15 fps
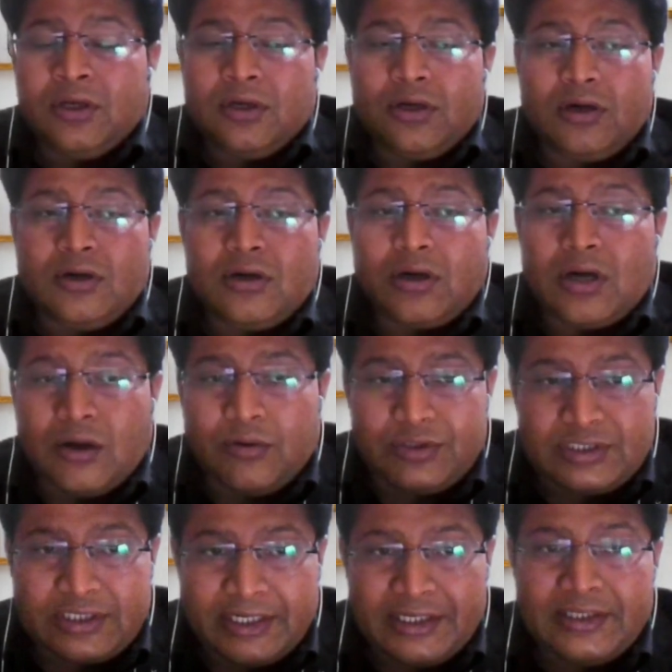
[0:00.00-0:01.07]
uh,
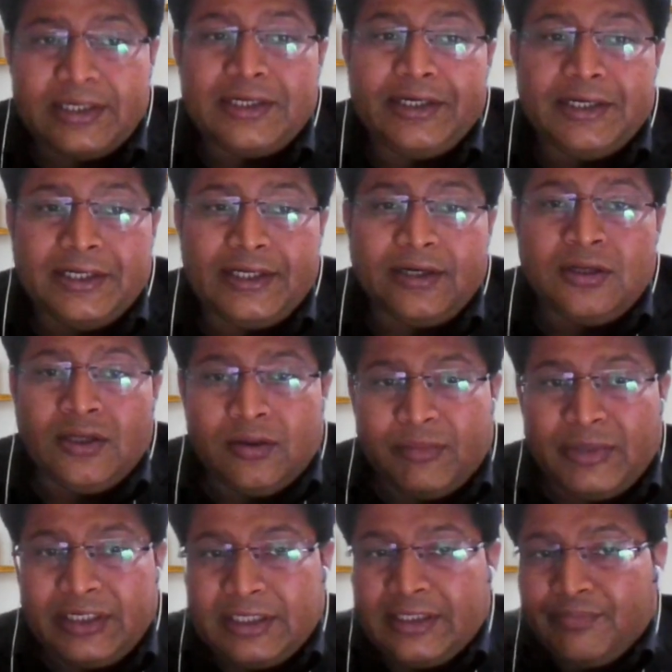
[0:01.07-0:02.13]
outside the india
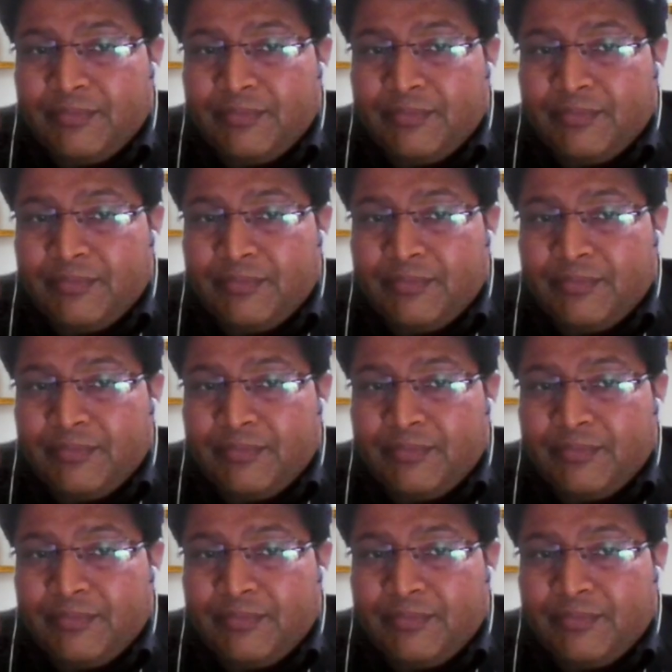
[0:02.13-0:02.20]
but it